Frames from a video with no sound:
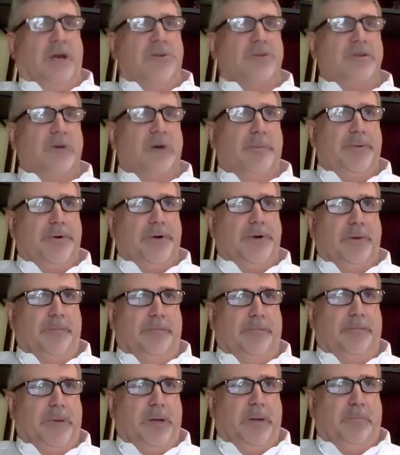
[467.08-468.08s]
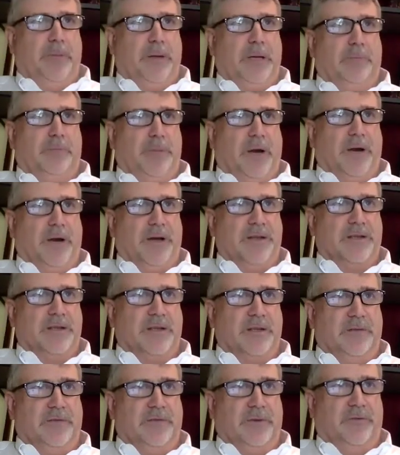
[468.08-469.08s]
so I'll put them in big buckets.
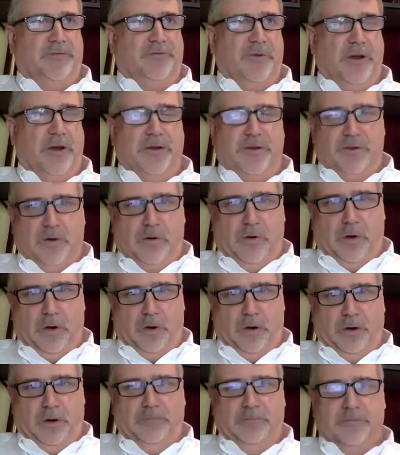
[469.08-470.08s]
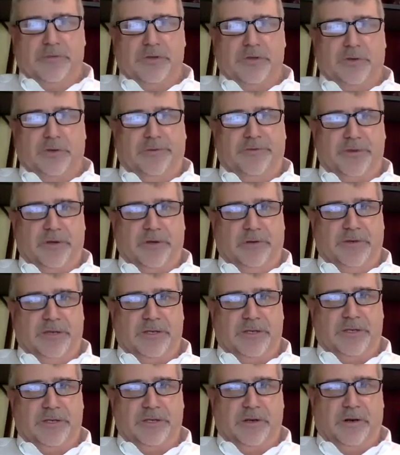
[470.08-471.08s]
The front door sort of
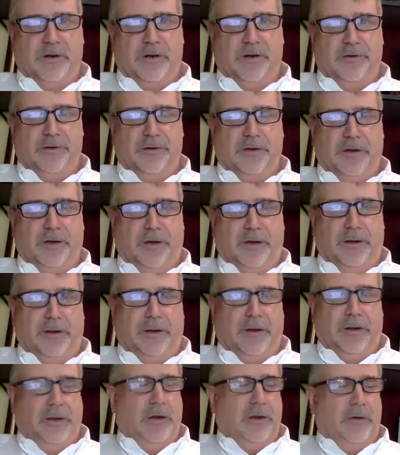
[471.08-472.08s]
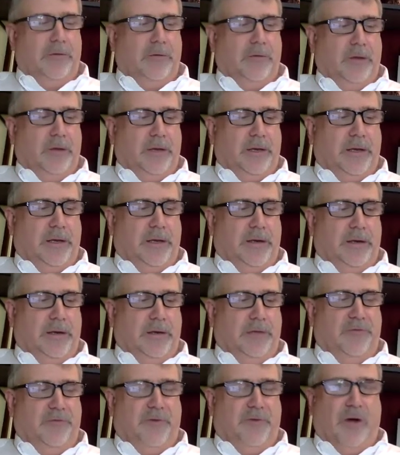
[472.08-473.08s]
services are really
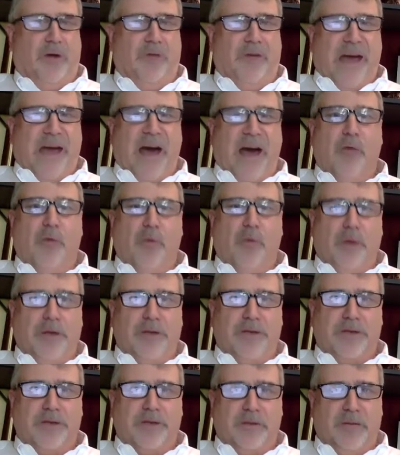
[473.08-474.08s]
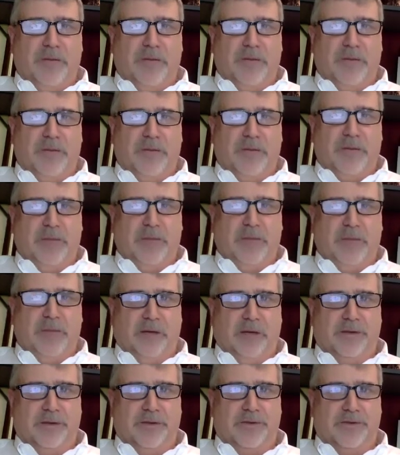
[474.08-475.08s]
involve outreach to people who are
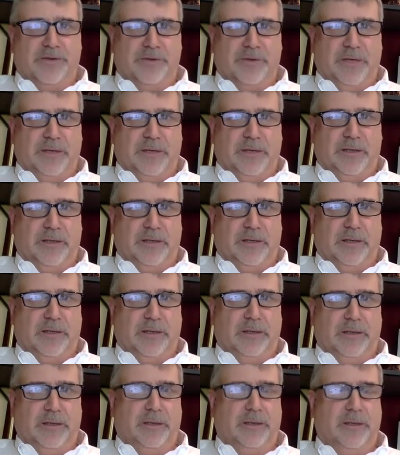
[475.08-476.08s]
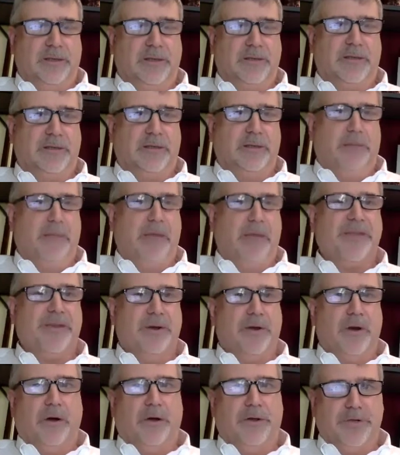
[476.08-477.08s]
living on the street. And the
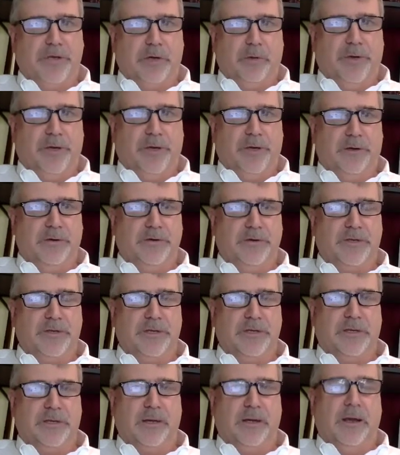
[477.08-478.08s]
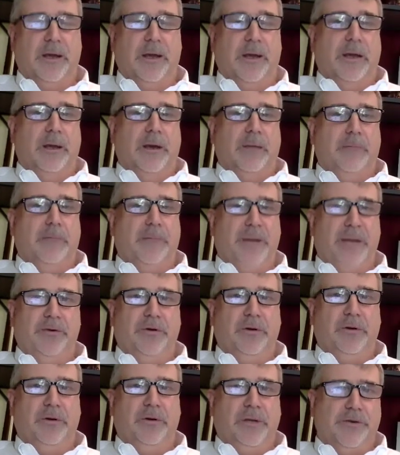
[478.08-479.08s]
methodology we use is a
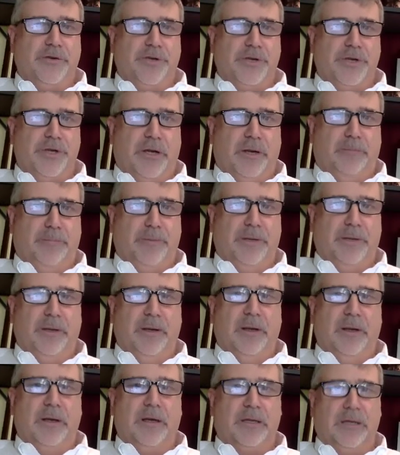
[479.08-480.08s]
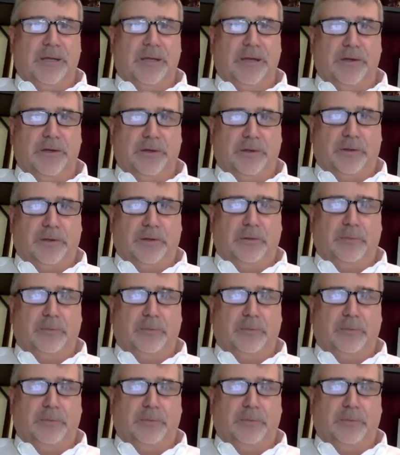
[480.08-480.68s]
peer leadership clinical